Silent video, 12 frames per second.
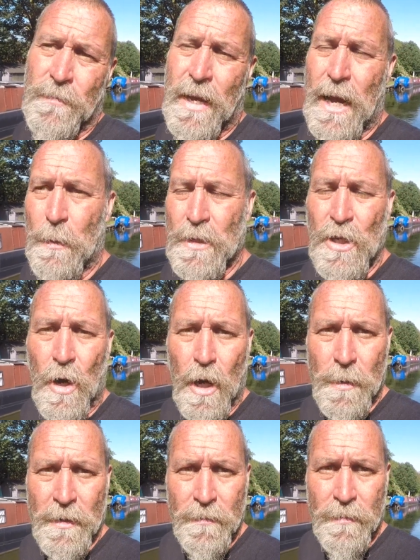our
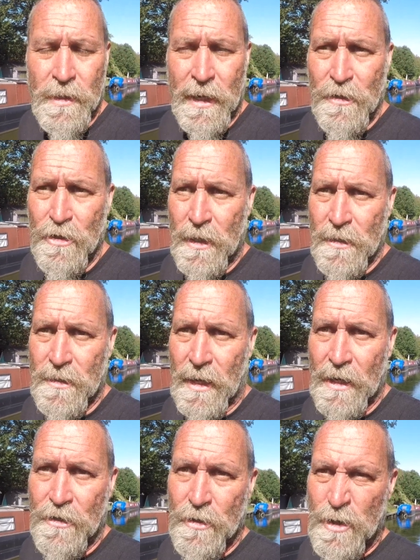time in for the engine
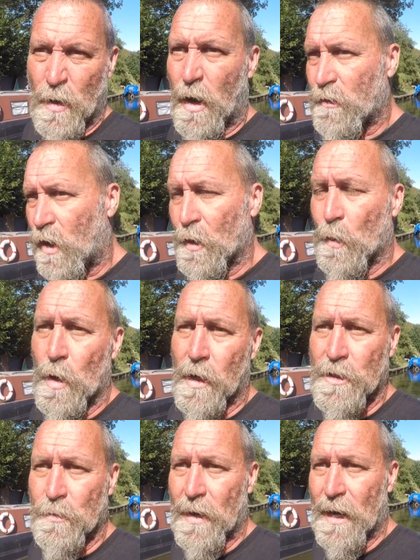installation. So I've kind of
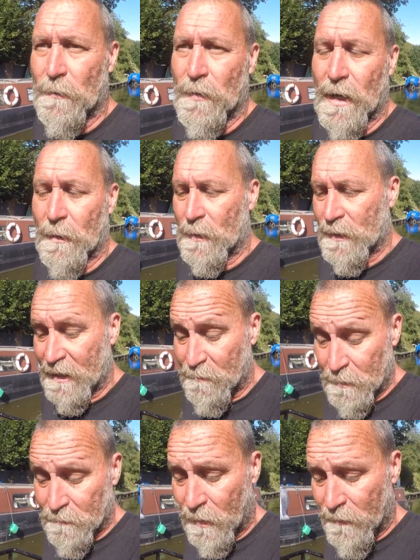worked around that, and they've
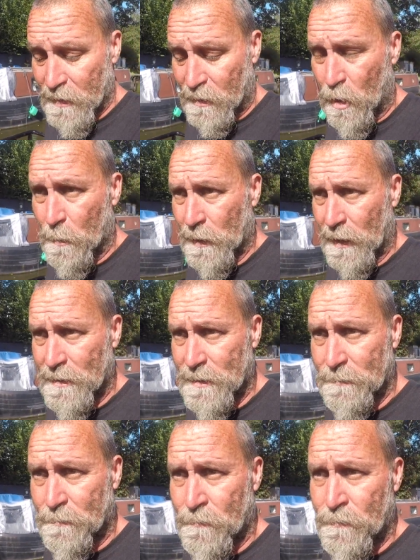been very accommodating.
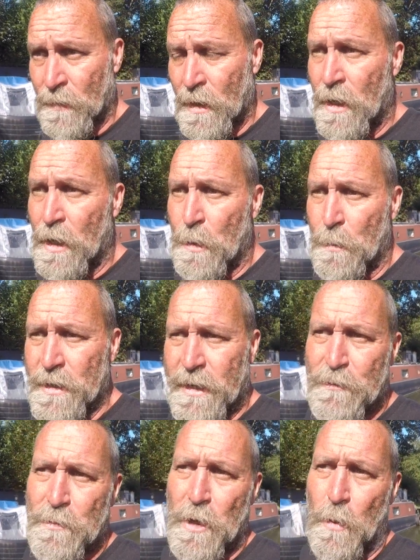But it
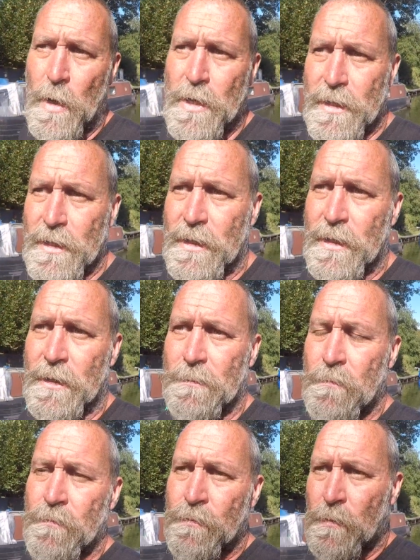gives me a week
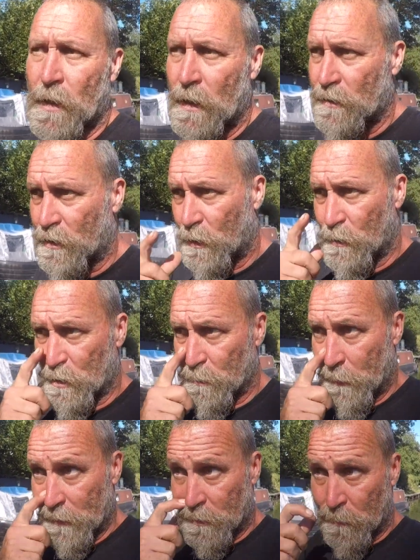to do
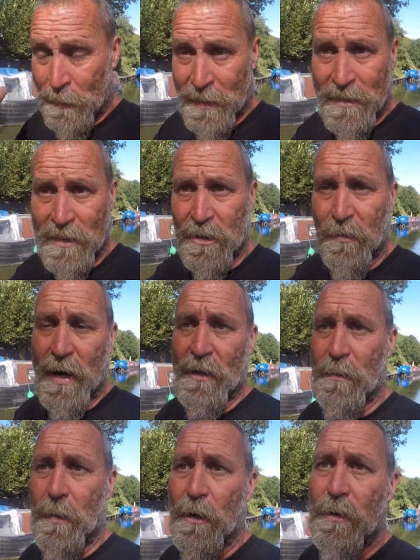some bits and pieces around
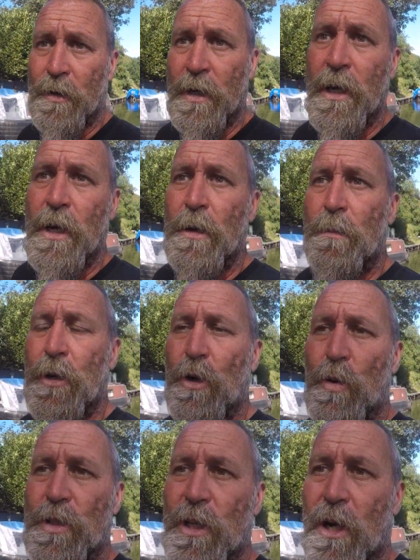the boat, but
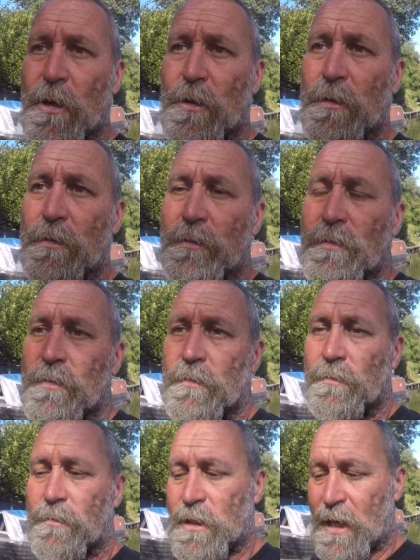also
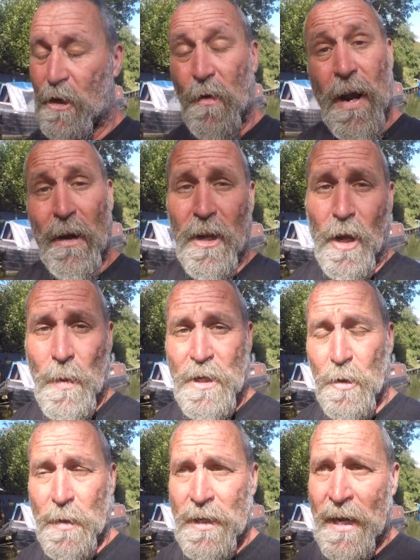take her out like we're
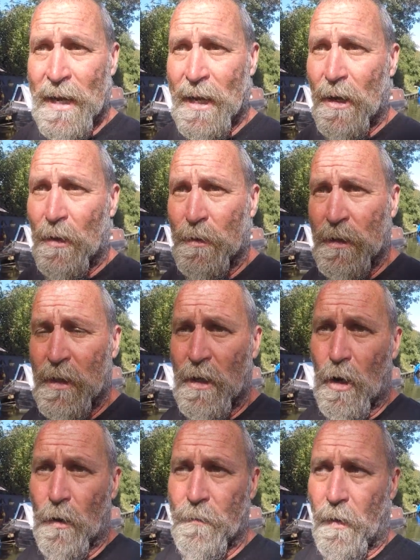doing now
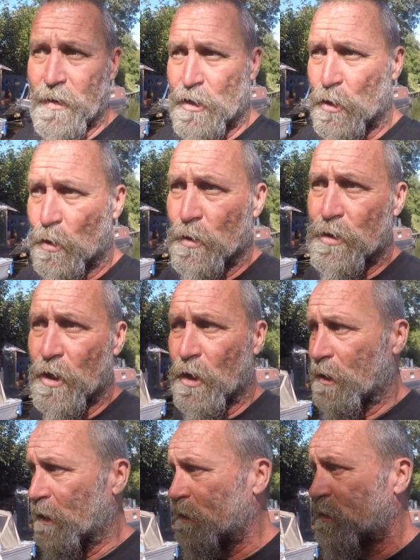on very short
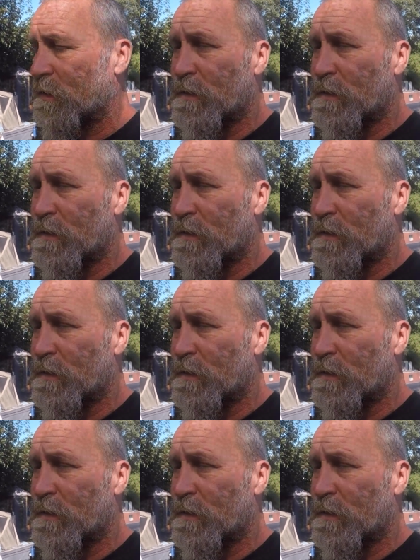journeys,